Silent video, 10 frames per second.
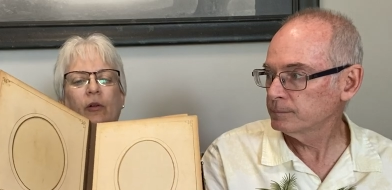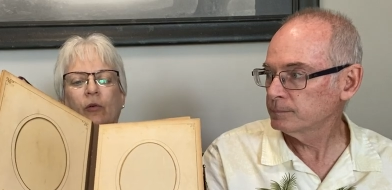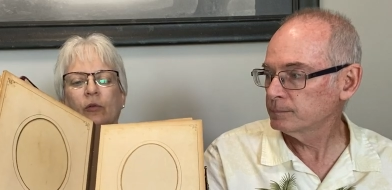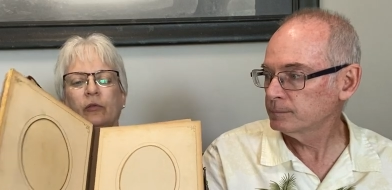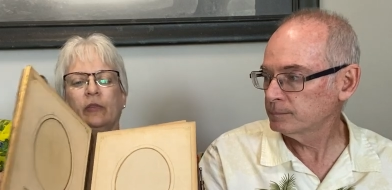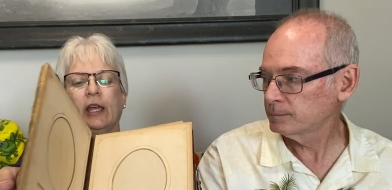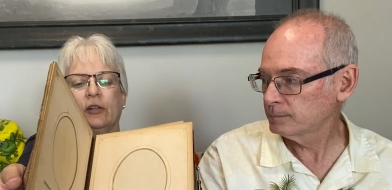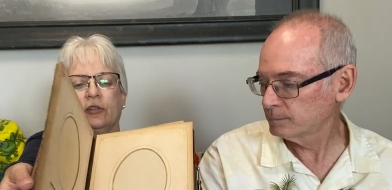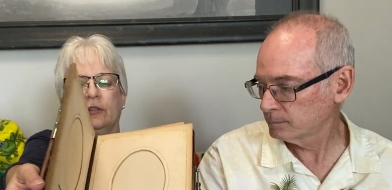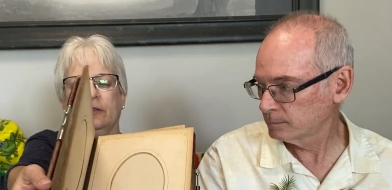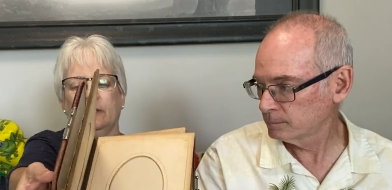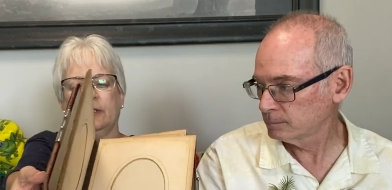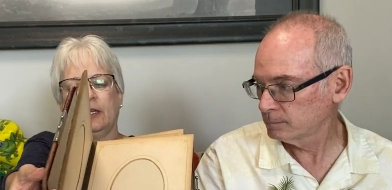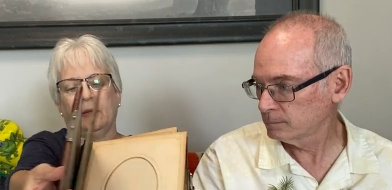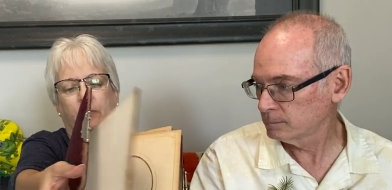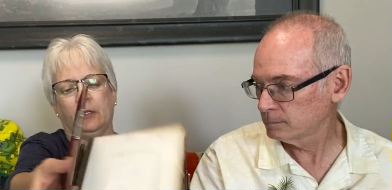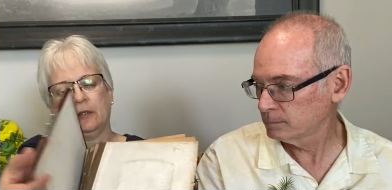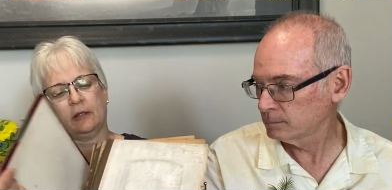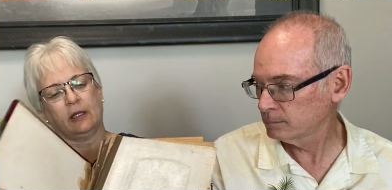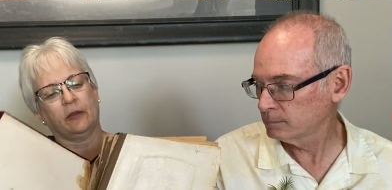Speaker 1: the old-fashioned type, and
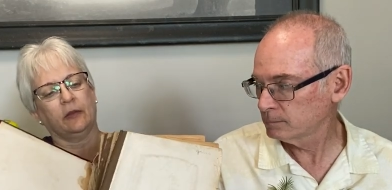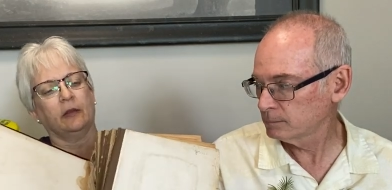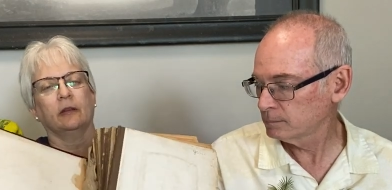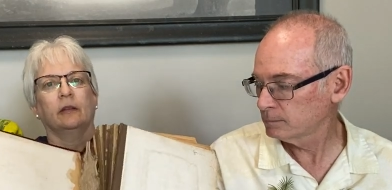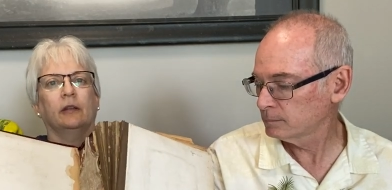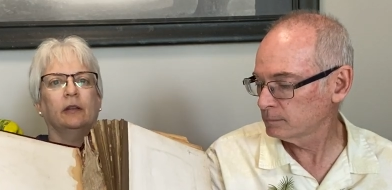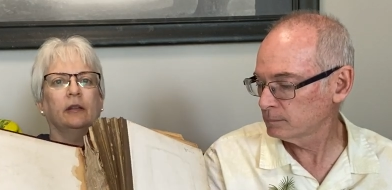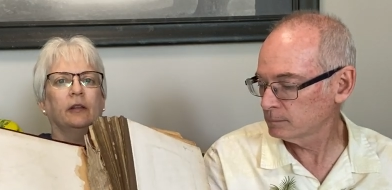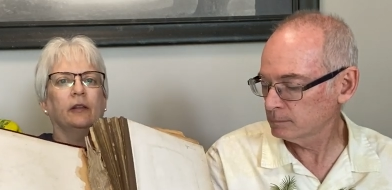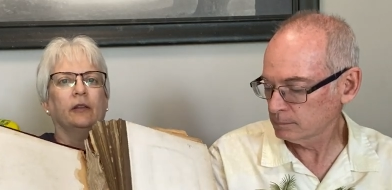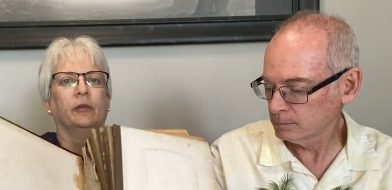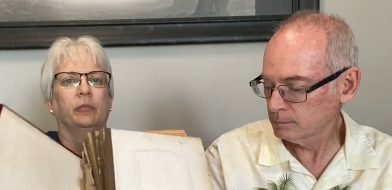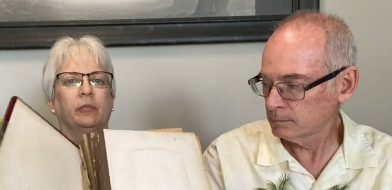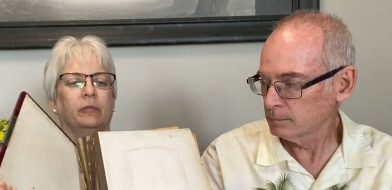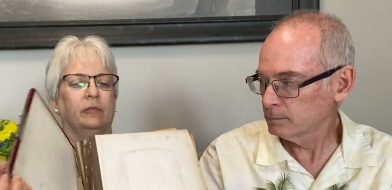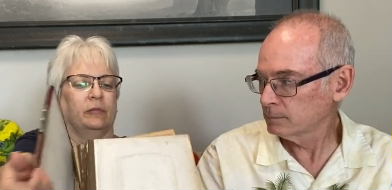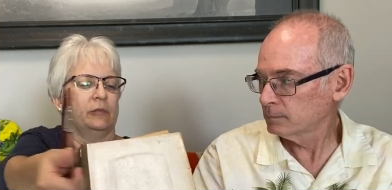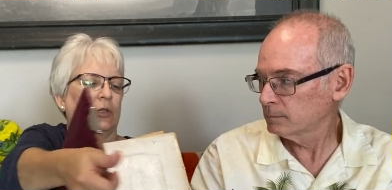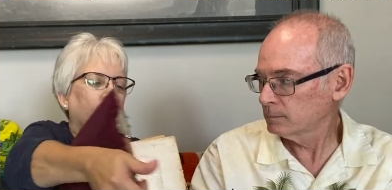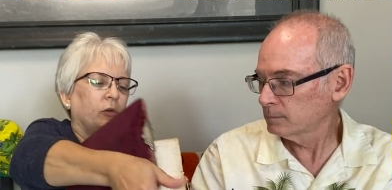it's got the the
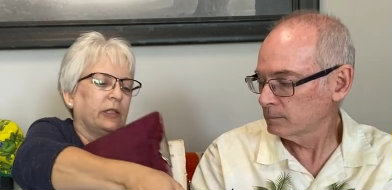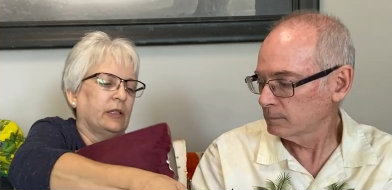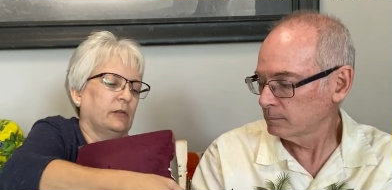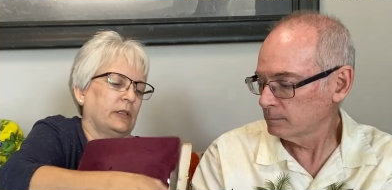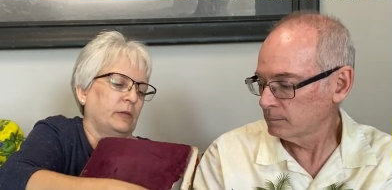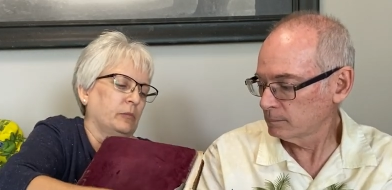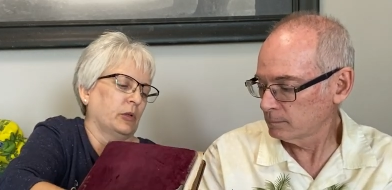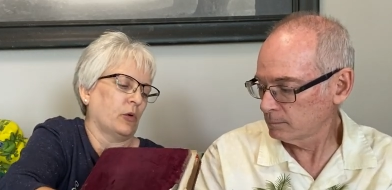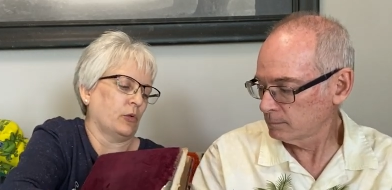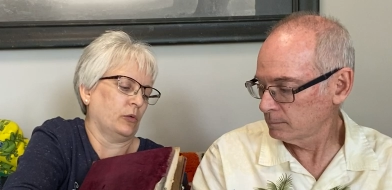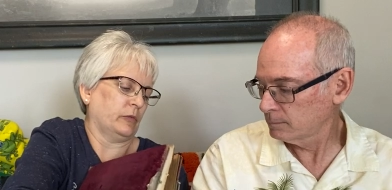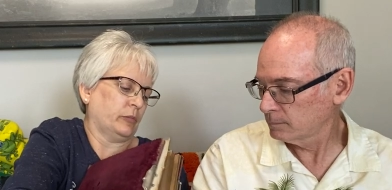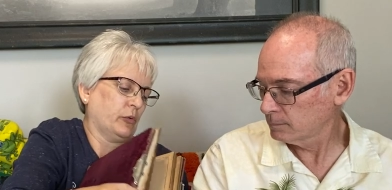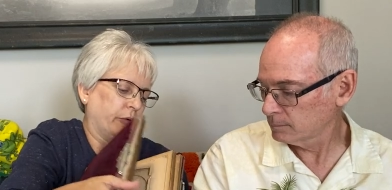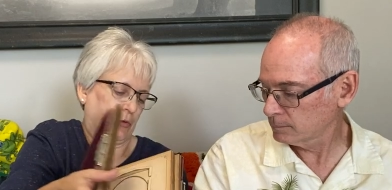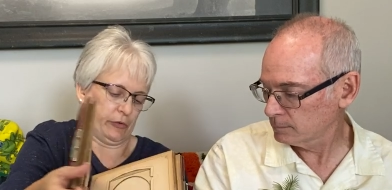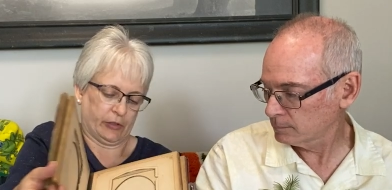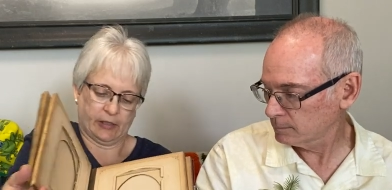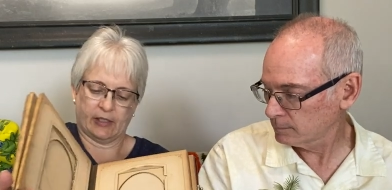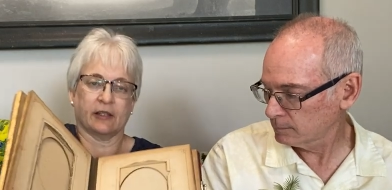gold, gilded gold borders
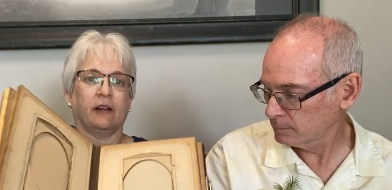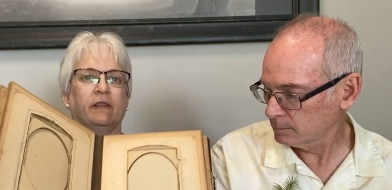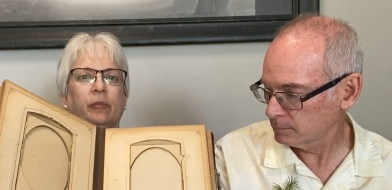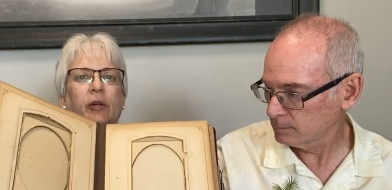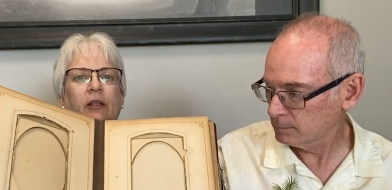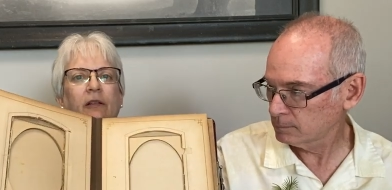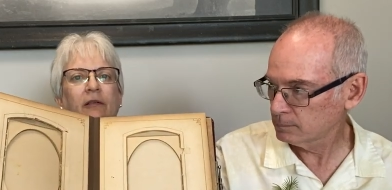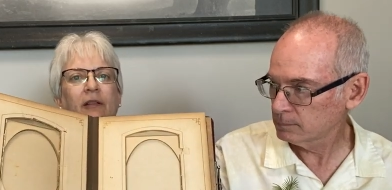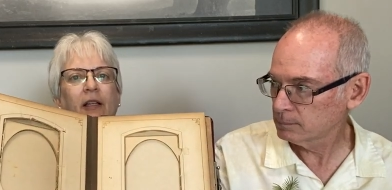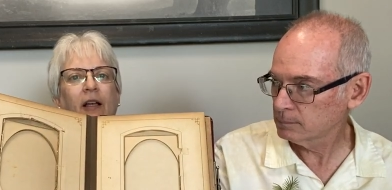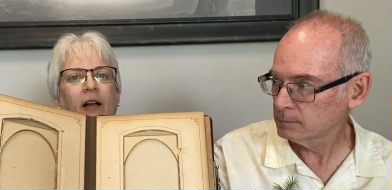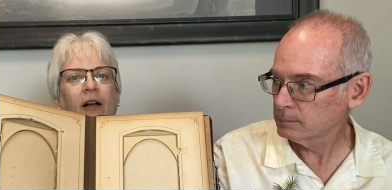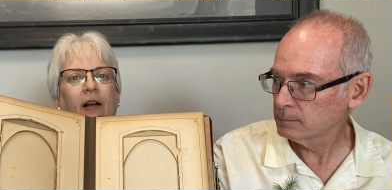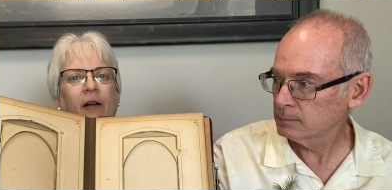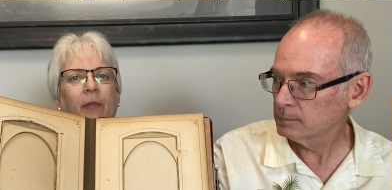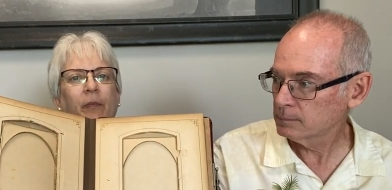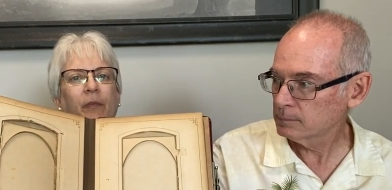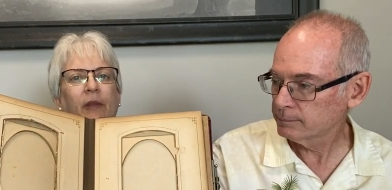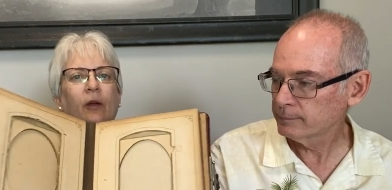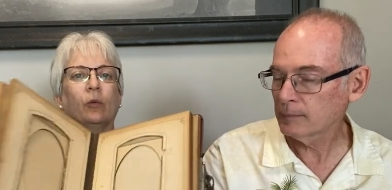and stuff. But um,
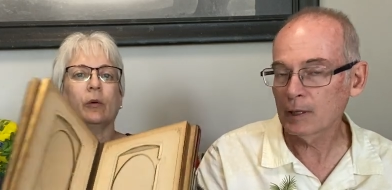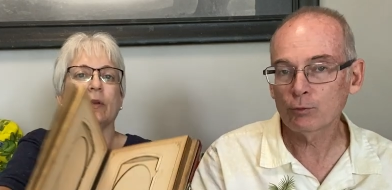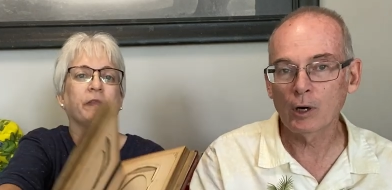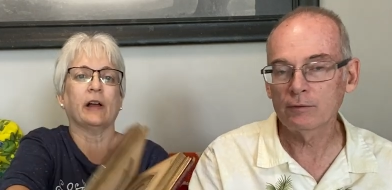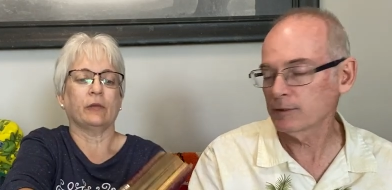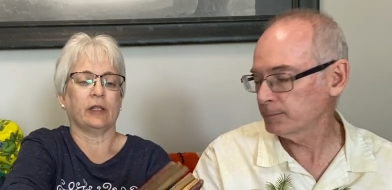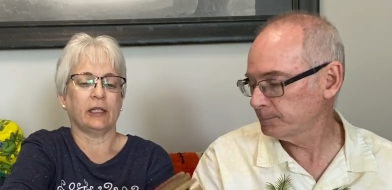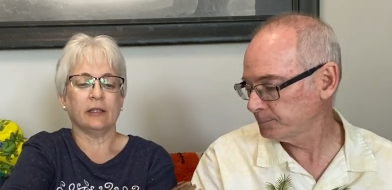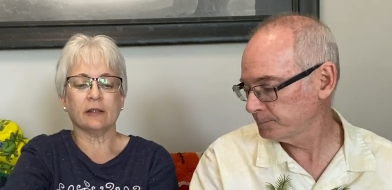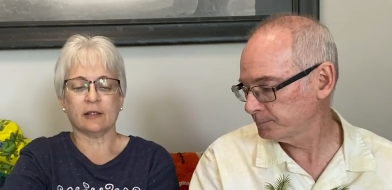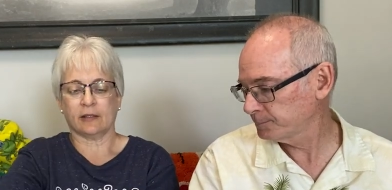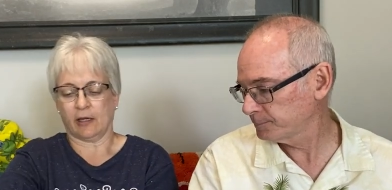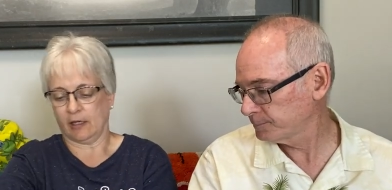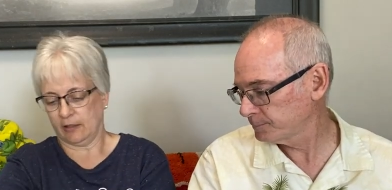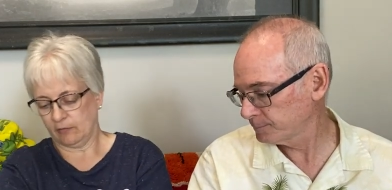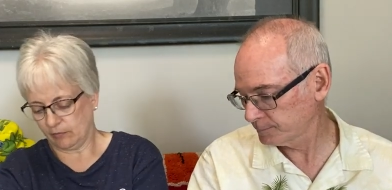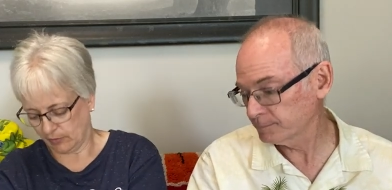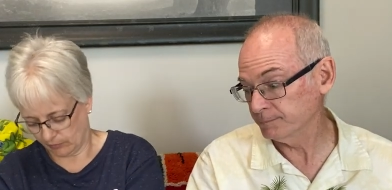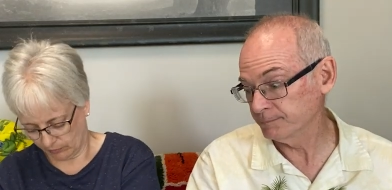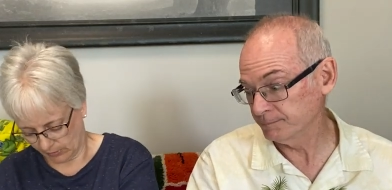what we rough. found inside was
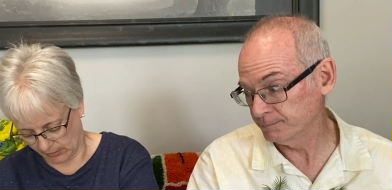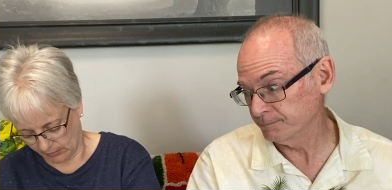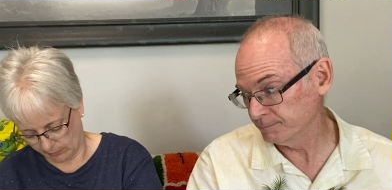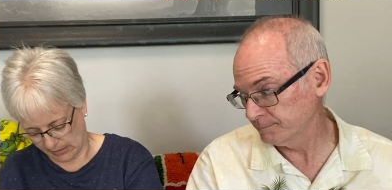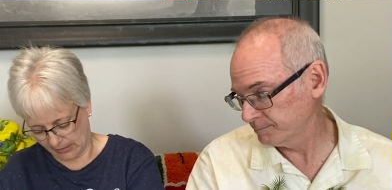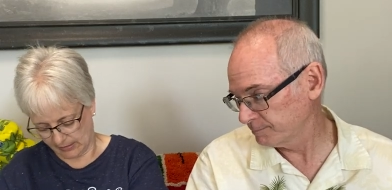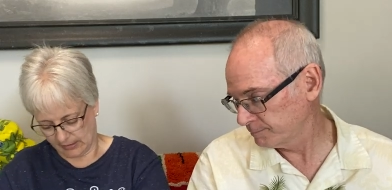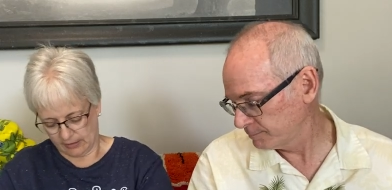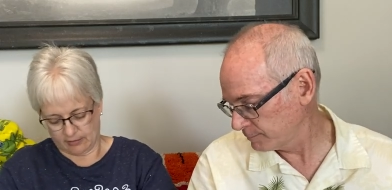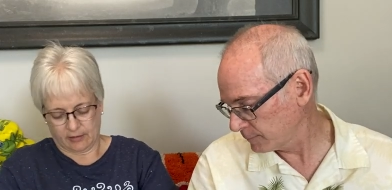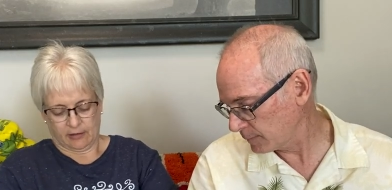really amazing,